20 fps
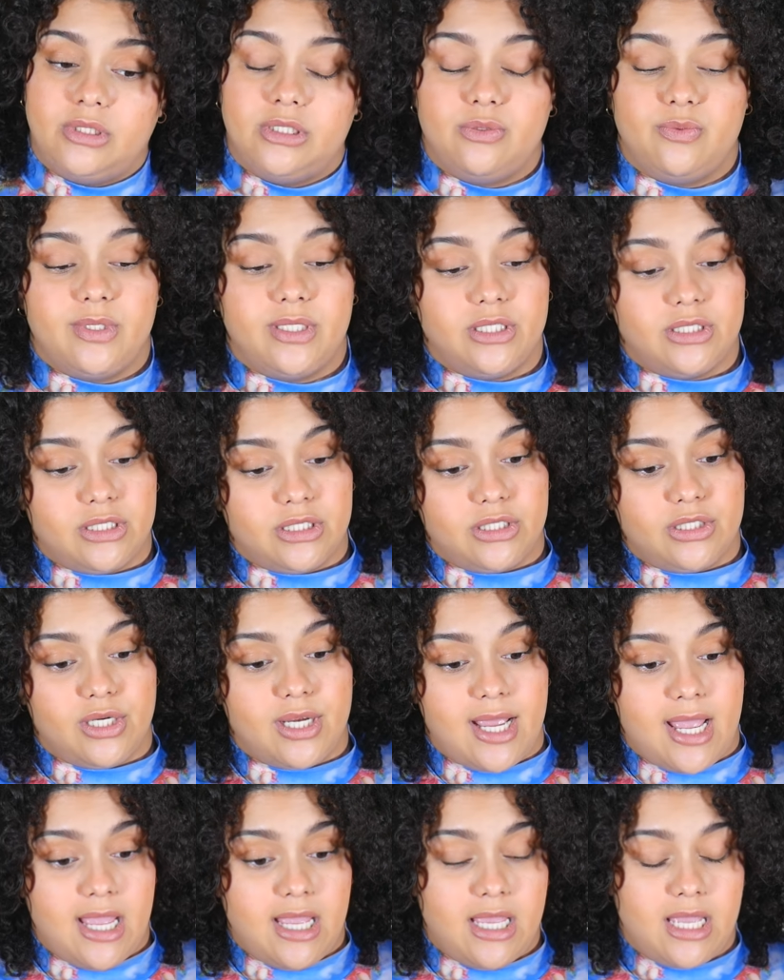She's with her sister
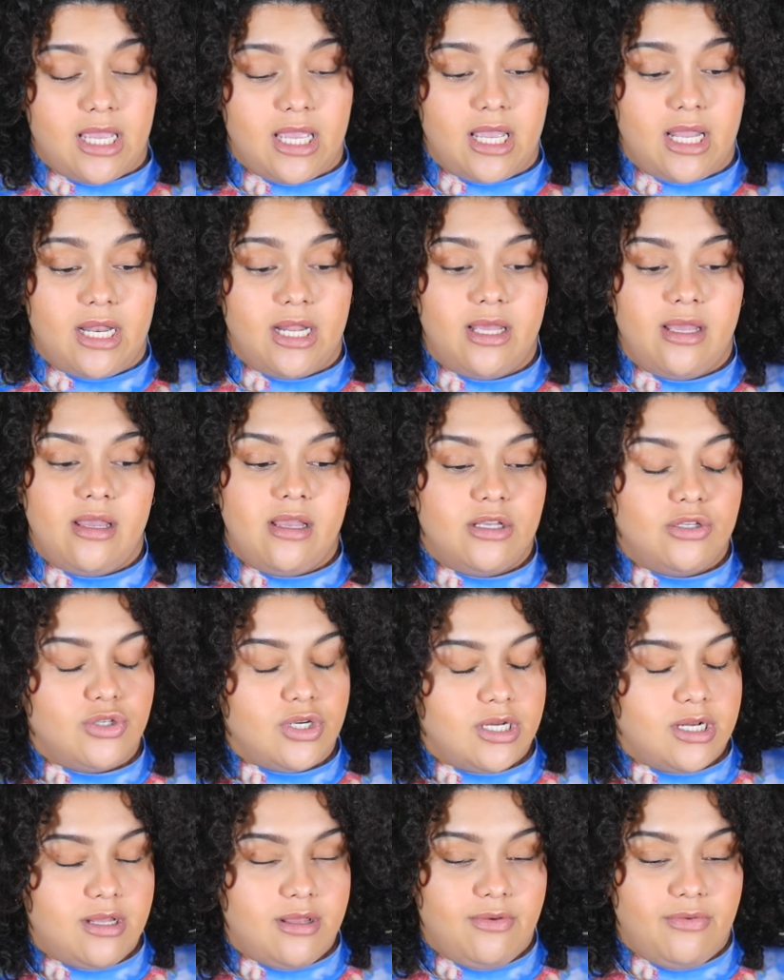hanging,
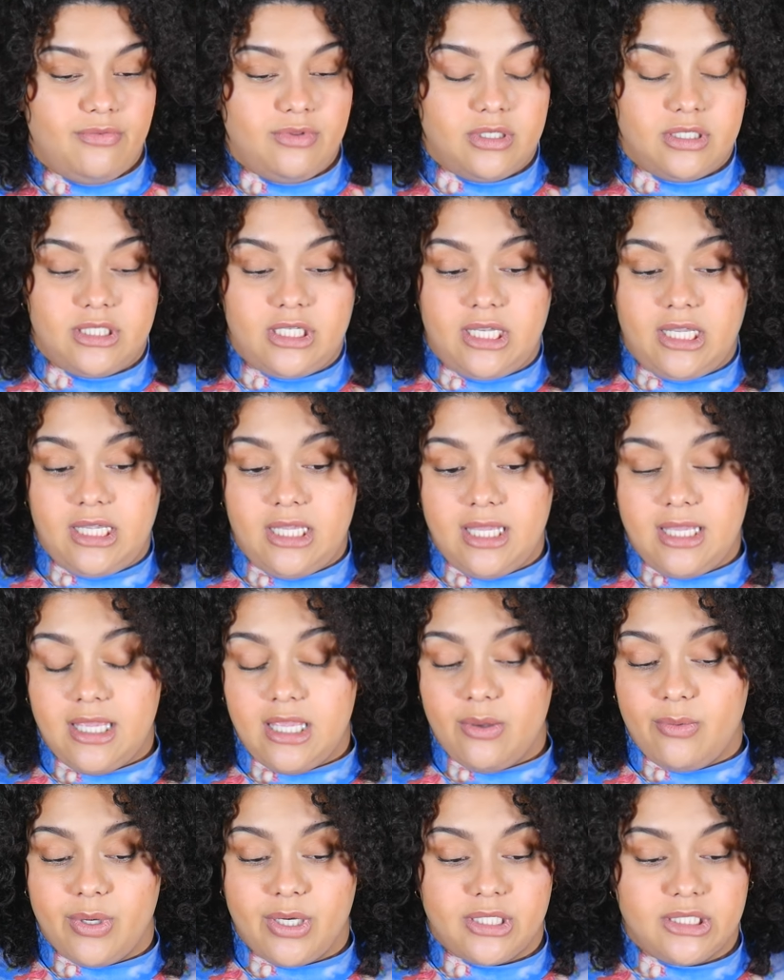trying to
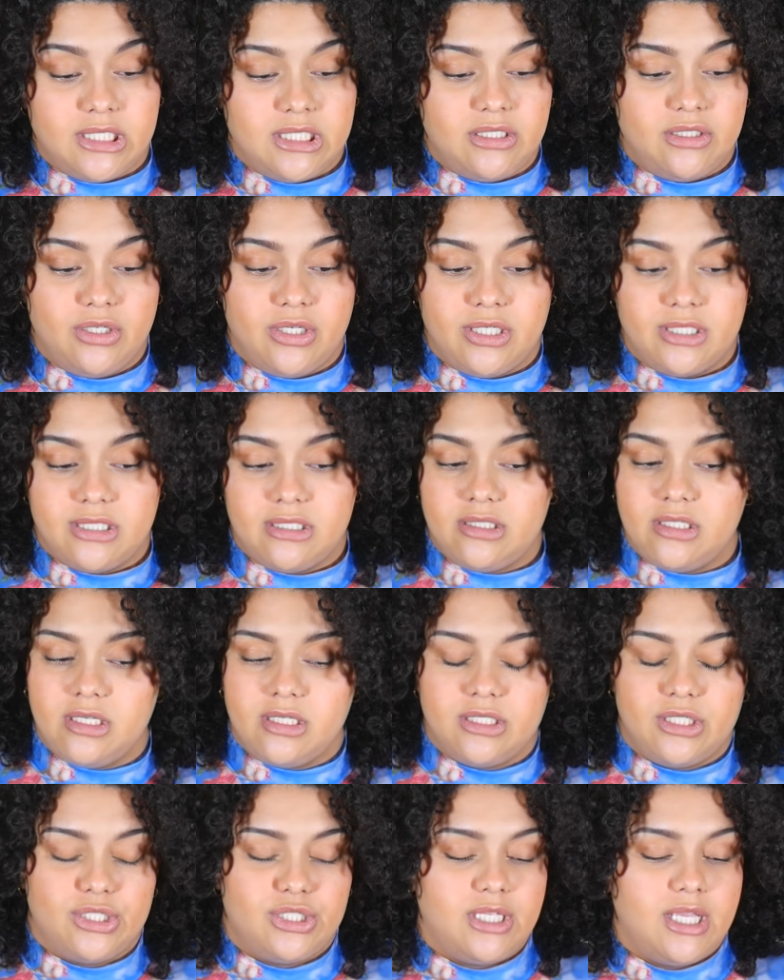kiki with her sister. Her sister
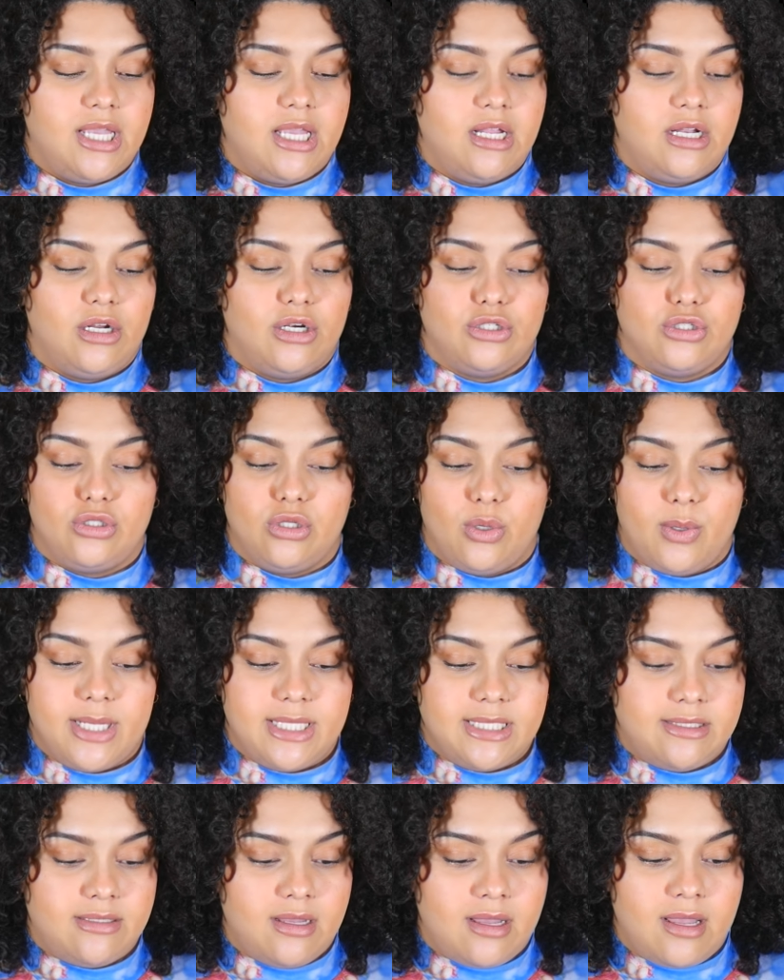is just taking her slow
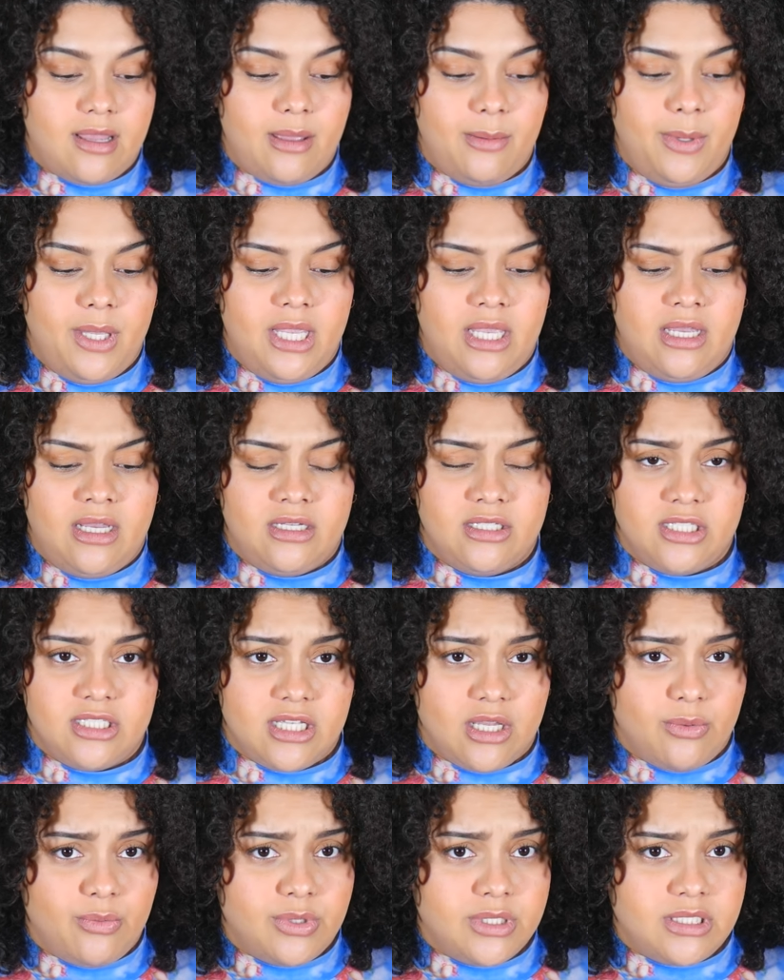ass time. She's
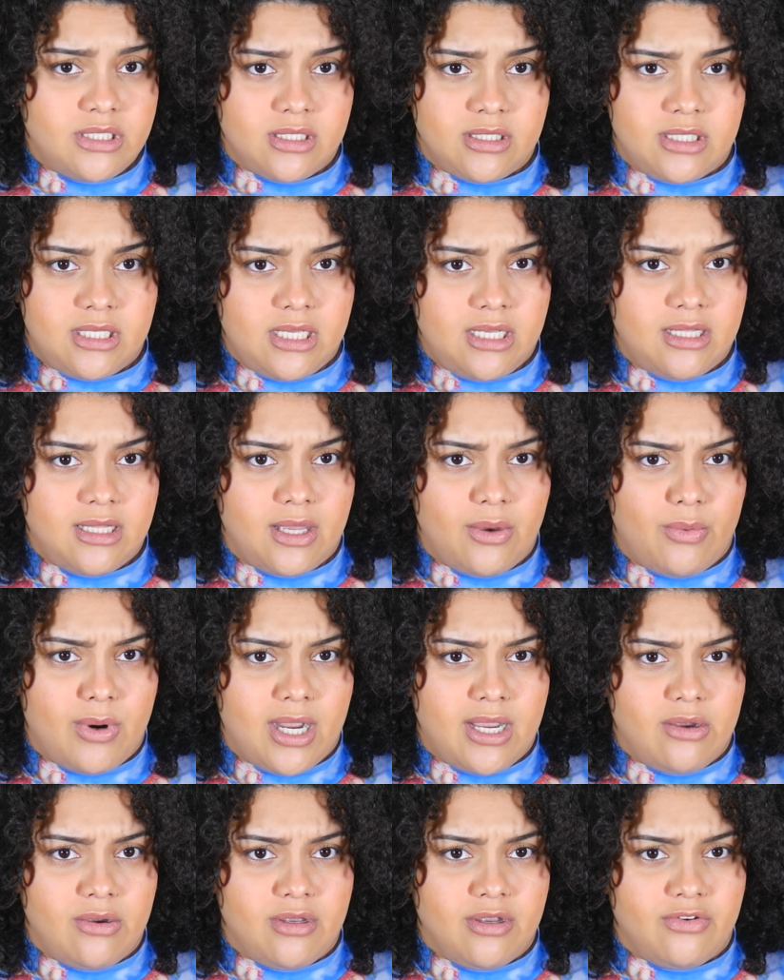like, What's the tea? Like,
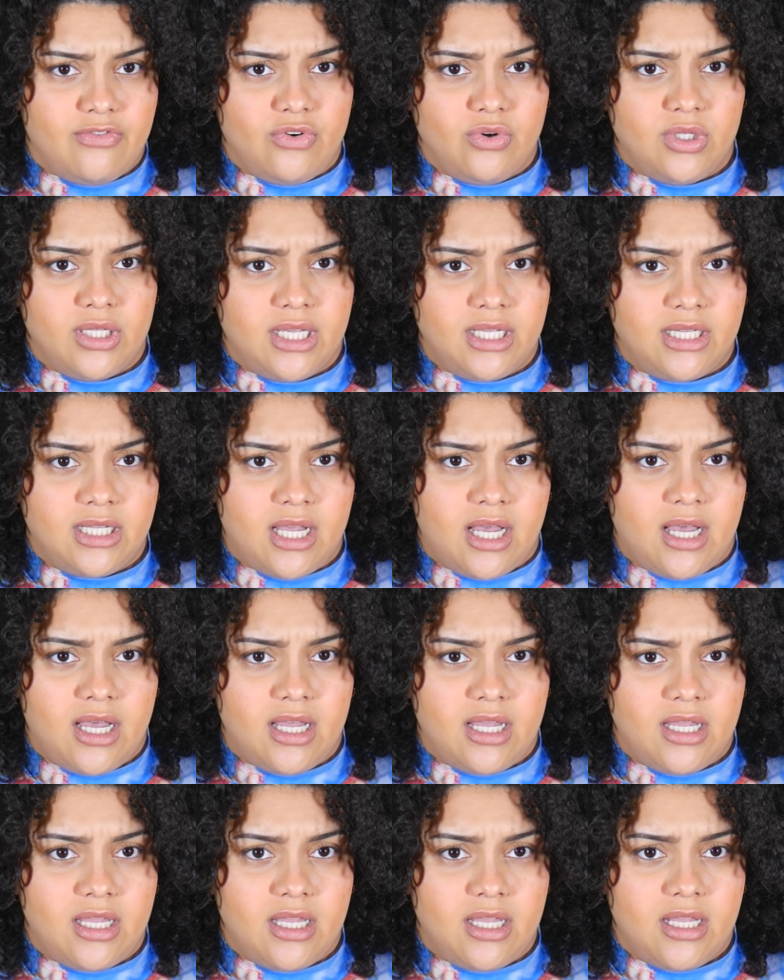why are you on your phone like
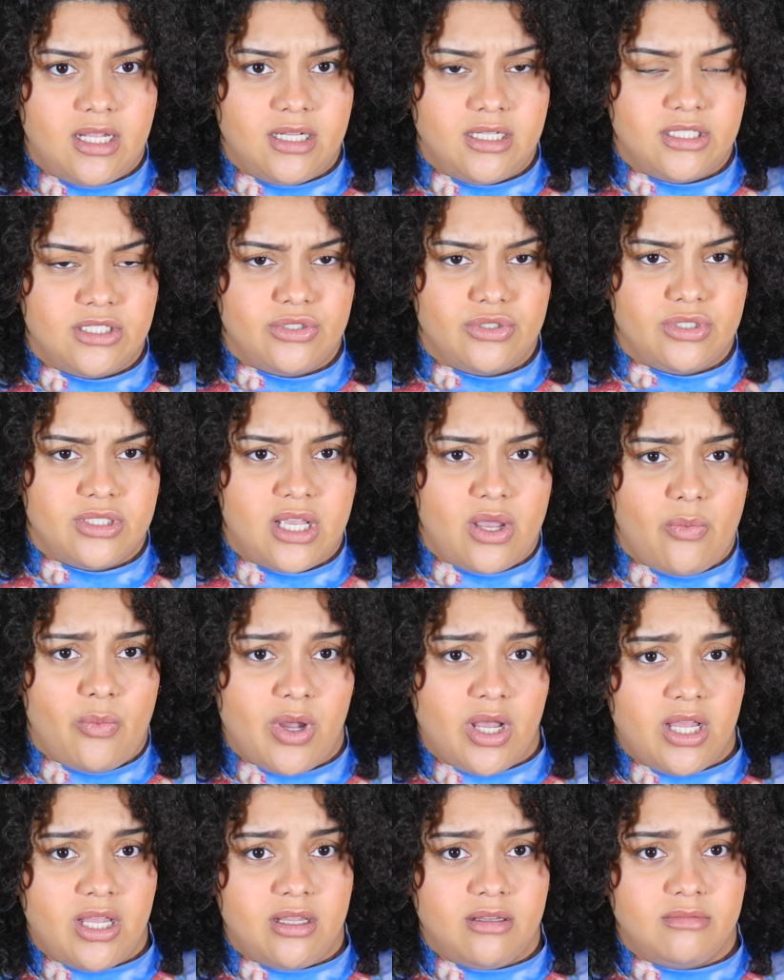that? And the sister's like,
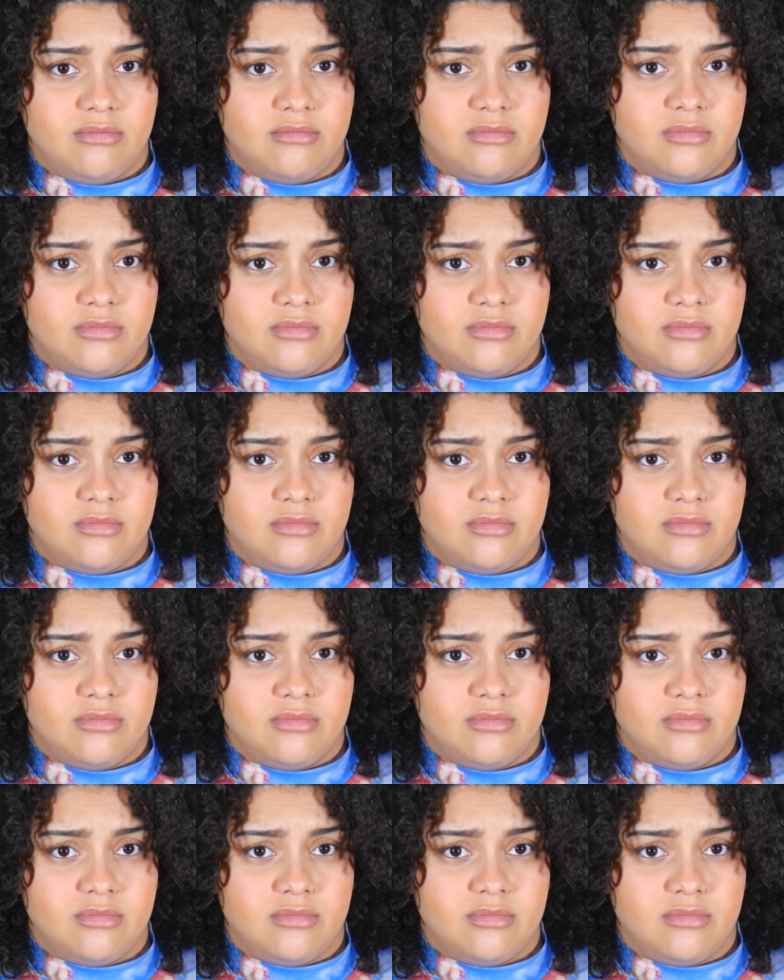What?